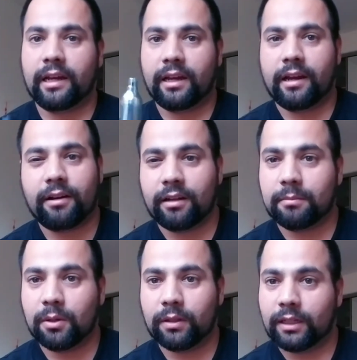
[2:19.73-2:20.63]
Airgun
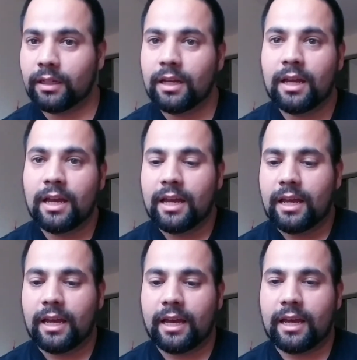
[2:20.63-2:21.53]
bowling.
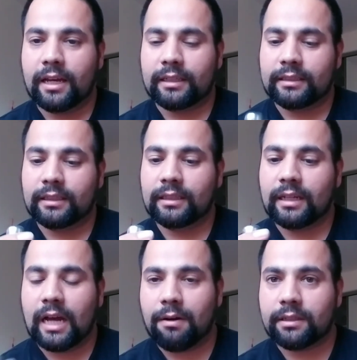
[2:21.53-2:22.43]
And
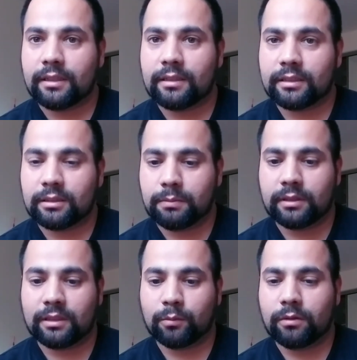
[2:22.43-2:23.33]
how I did this is pretty simple.